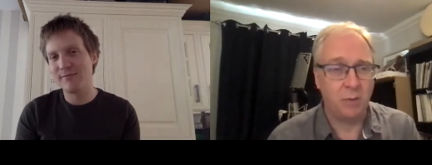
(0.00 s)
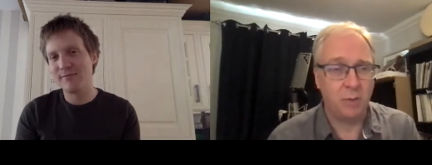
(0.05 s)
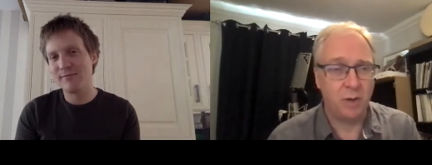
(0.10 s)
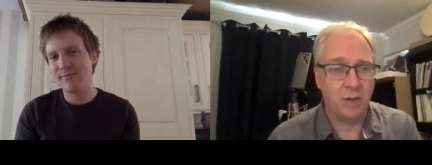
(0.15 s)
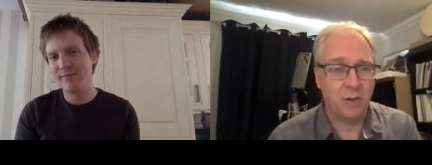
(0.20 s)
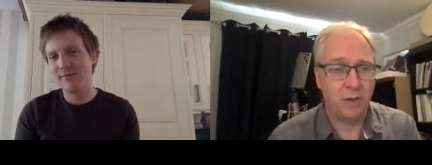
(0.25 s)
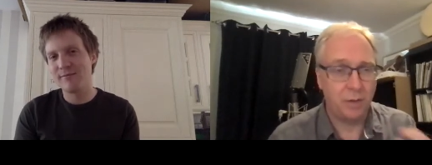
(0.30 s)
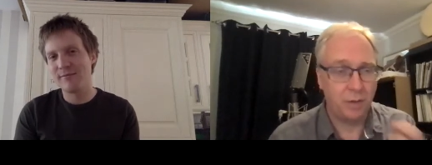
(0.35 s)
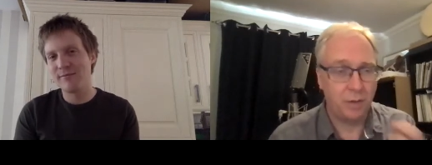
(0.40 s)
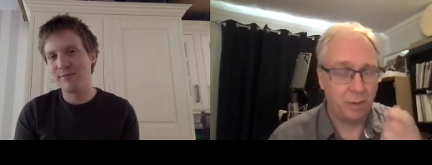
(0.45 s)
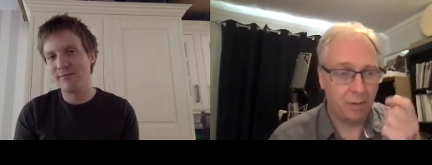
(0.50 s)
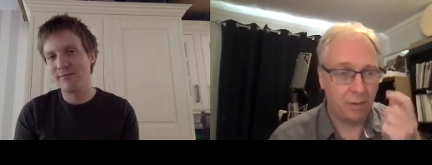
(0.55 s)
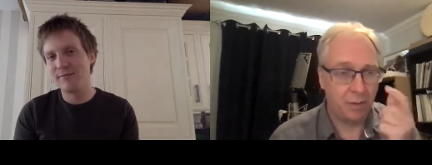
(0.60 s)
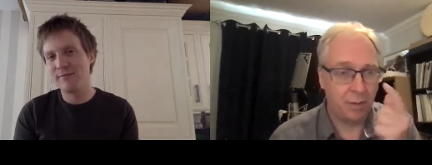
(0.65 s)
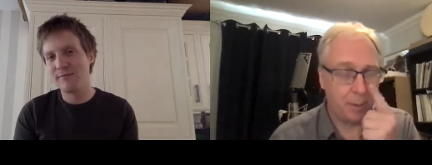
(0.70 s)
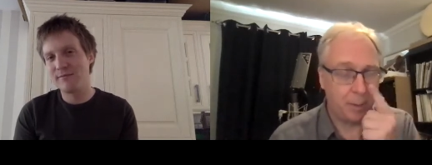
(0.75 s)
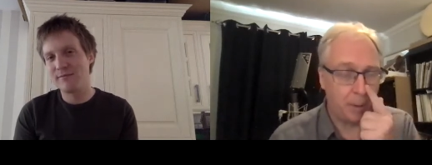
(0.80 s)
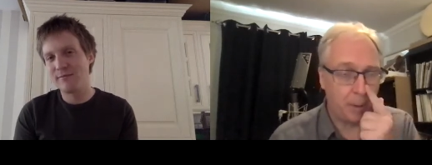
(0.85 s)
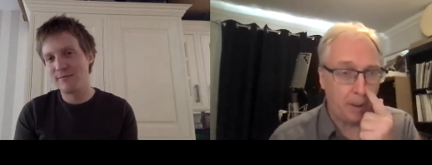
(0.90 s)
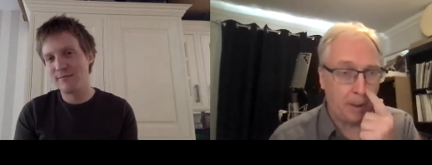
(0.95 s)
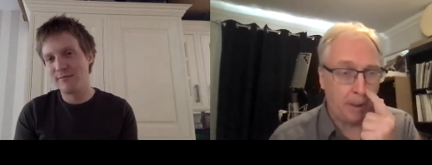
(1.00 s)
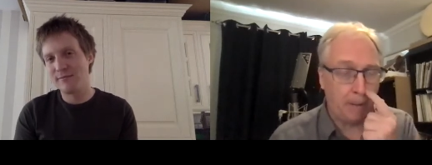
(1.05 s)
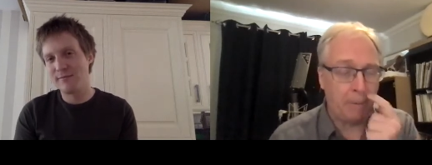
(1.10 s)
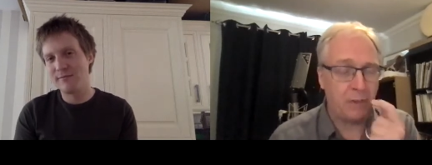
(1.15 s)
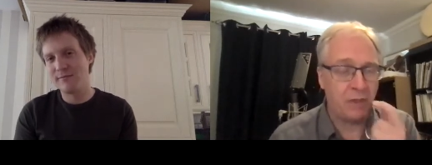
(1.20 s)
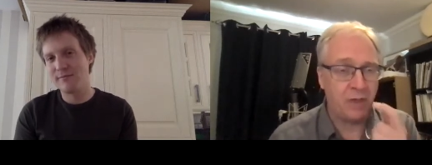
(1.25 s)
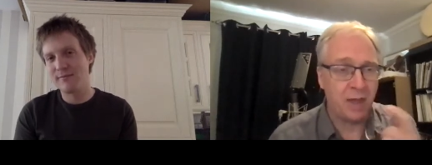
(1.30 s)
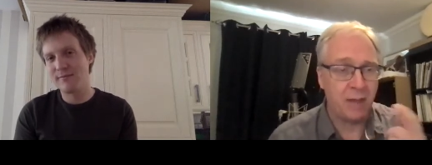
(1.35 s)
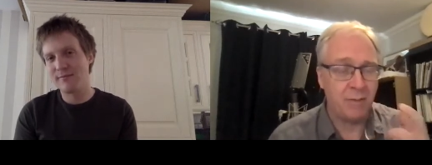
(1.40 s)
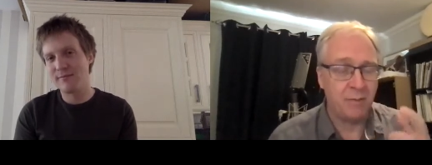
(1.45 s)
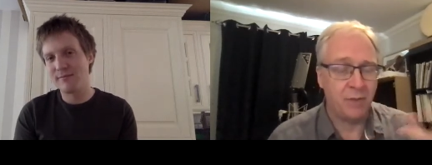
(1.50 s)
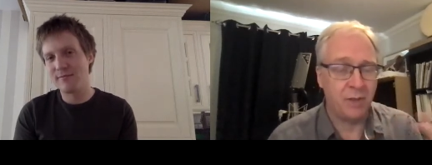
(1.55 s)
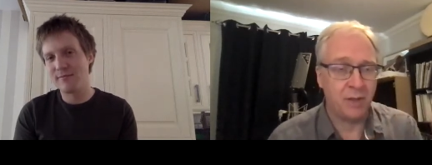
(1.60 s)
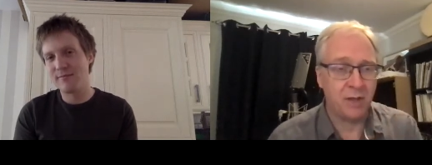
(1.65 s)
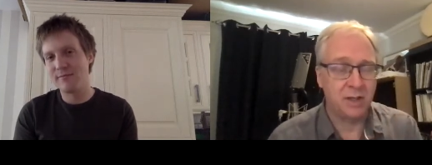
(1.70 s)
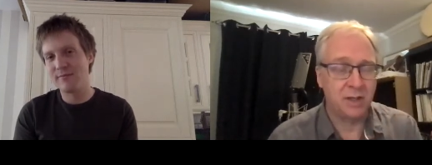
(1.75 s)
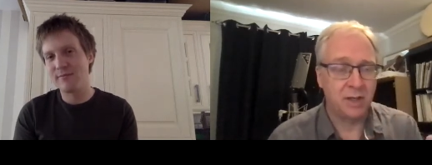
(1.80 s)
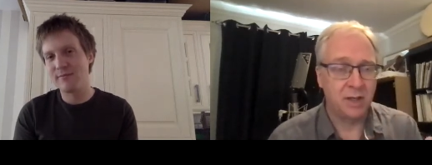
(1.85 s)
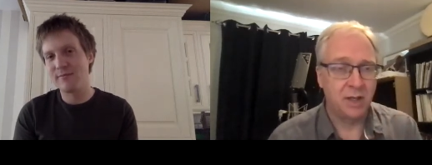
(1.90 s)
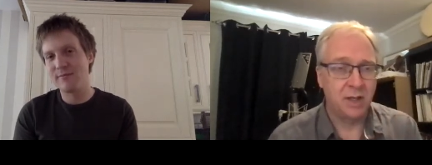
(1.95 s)
Speaker 1: with uh, with him
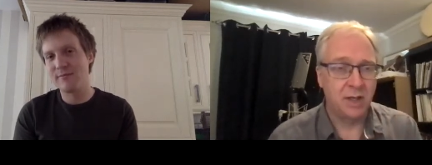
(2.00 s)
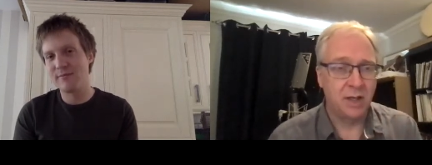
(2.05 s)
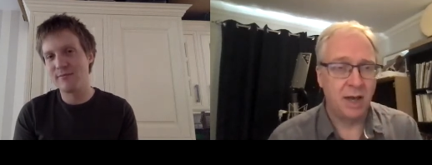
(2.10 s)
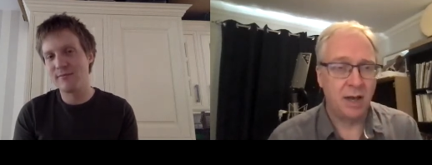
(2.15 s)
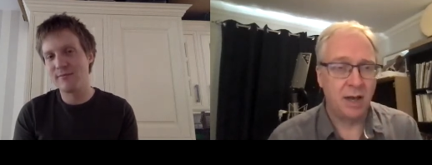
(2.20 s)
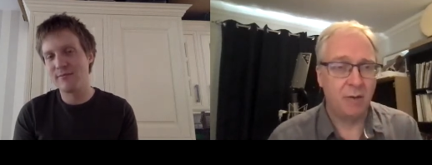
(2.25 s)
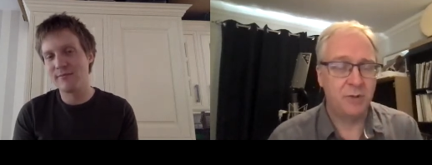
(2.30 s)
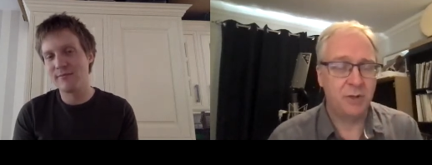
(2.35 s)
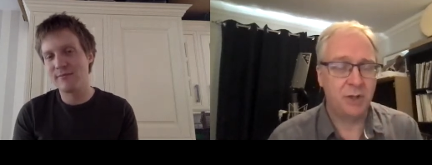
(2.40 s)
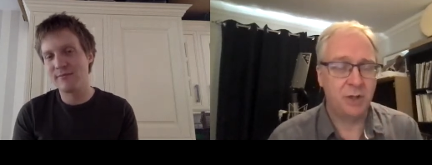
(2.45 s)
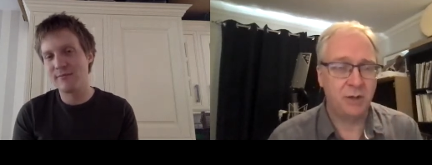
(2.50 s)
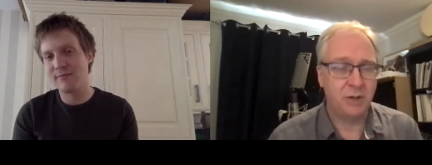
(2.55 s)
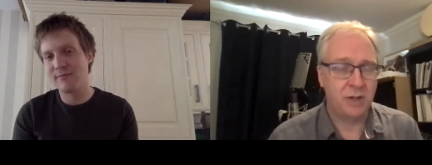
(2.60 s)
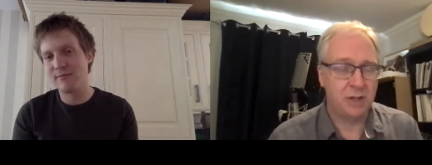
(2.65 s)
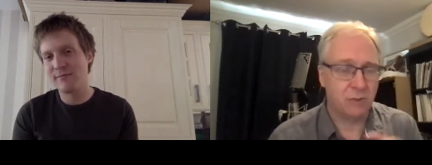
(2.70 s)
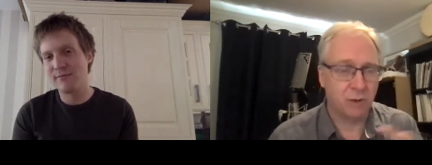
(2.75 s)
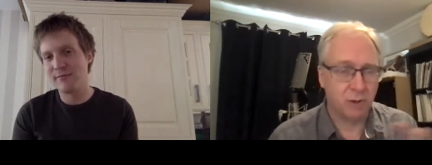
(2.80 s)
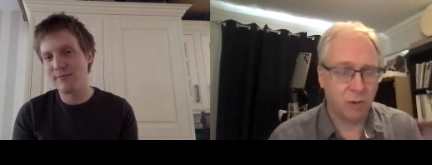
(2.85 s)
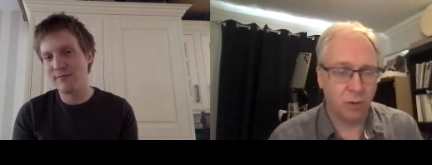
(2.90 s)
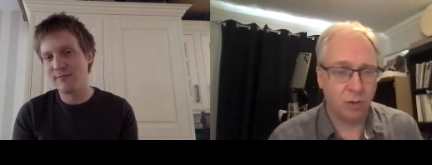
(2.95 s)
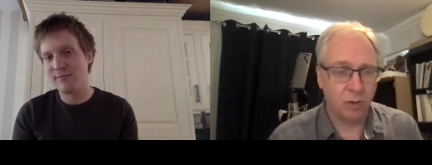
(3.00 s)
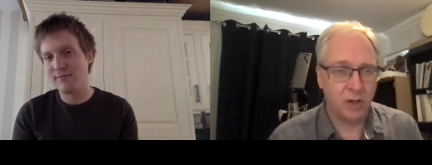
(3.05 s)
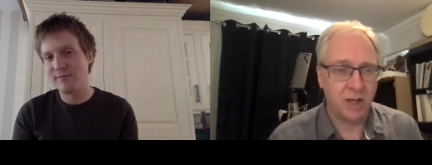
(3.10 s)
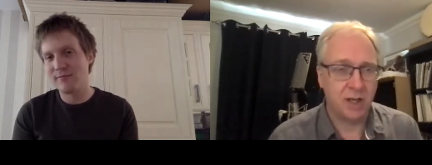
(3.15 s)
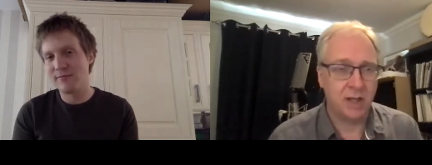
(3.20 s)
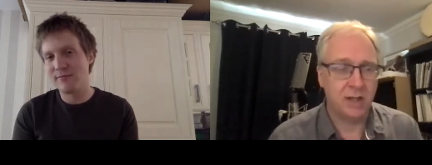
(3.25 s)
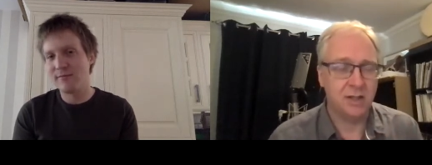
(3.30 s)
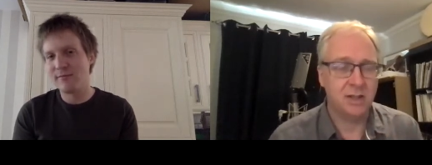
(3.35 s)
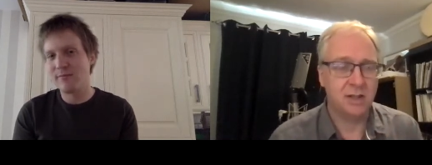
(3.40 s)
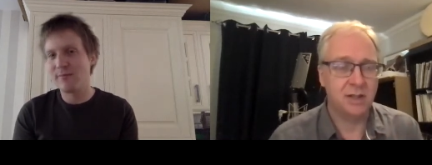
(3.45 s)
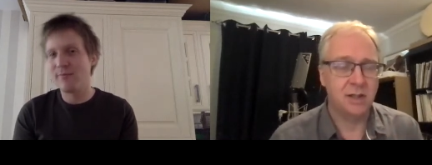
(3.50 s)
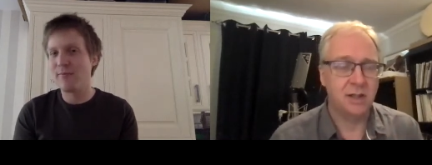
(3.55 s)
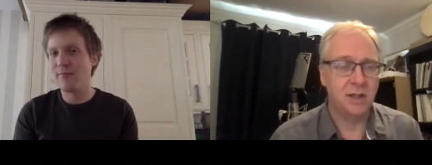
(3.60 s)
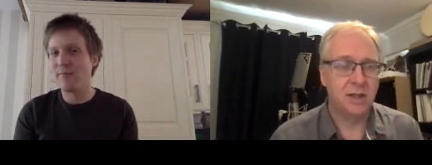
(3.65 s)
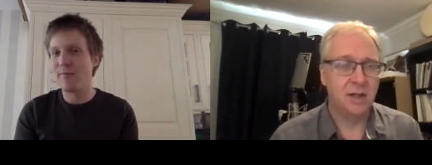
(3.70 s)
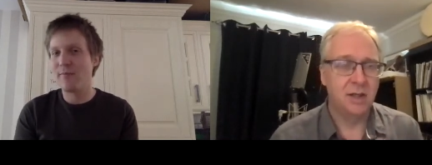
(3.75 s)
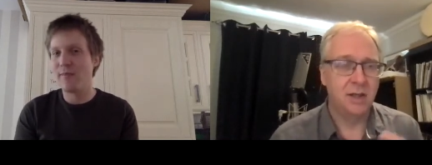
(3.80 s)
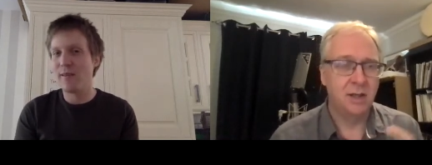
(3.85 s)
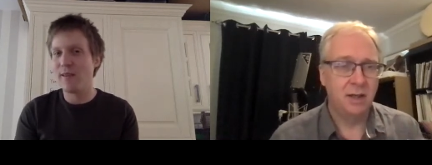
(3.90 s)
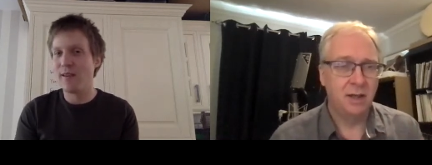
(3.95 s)
that helped you these recordings
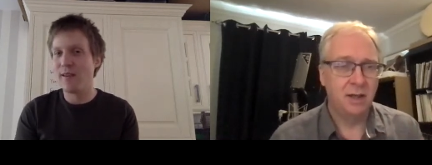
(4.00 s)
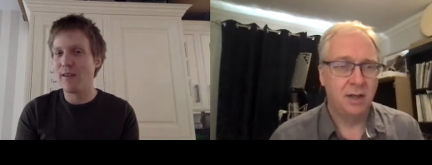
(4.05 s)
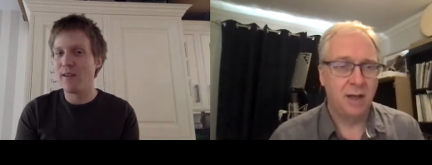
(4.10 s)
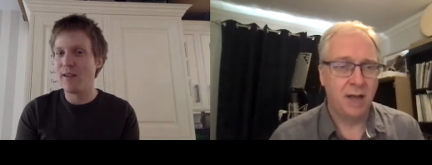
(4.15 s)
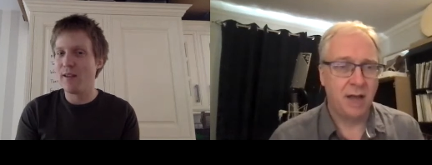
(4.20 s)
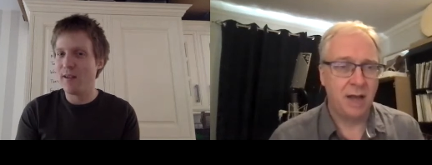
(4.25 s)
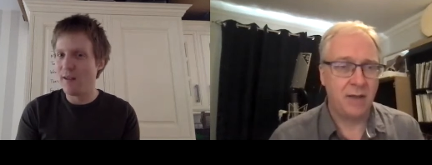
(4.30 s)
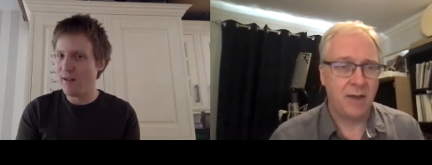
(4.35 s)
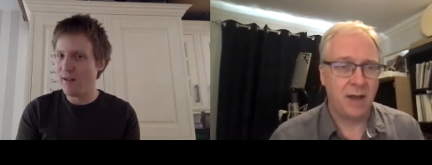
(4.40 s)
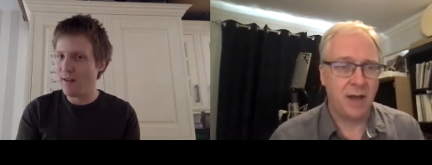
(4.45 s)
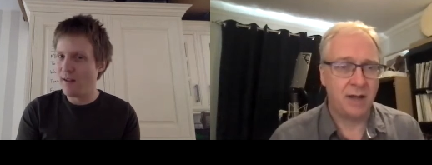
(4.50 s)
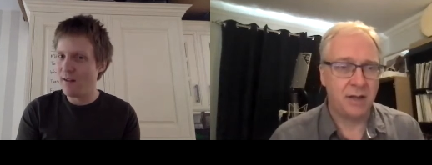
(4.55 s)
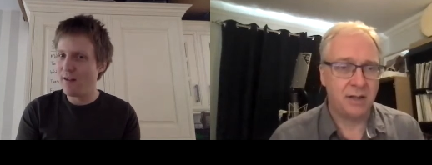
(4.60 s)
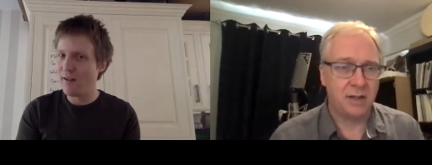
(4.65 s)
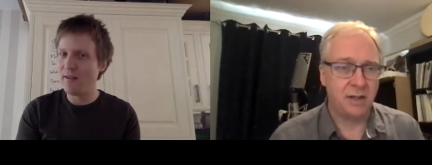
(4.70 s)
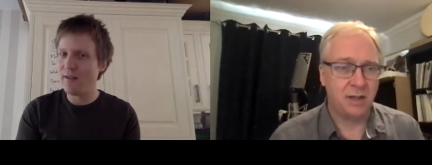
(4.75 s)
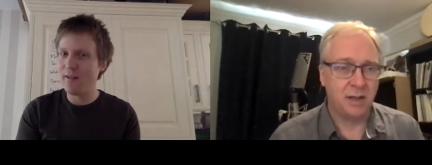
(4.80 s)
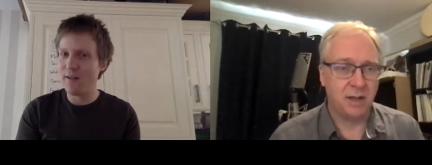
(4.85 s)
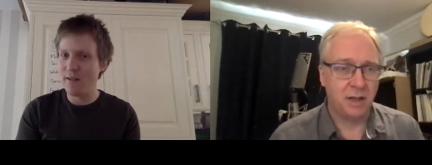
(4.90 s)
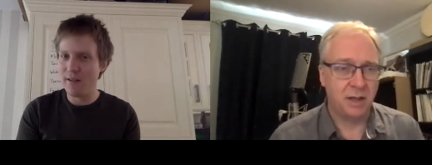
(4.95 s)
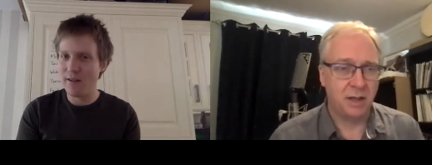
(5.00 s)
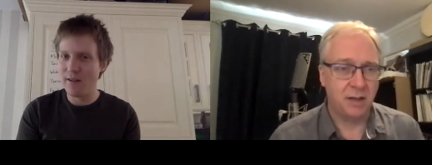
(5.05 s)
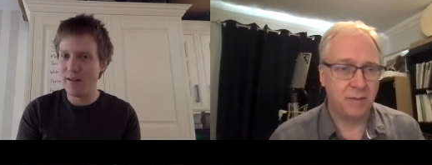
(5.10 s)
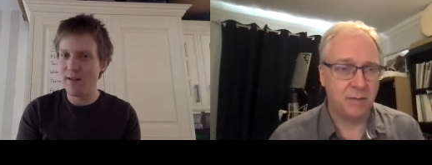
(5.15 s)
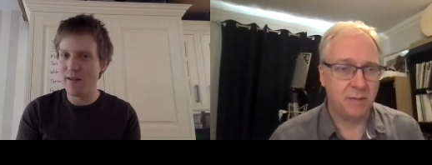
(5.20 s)
and that uh,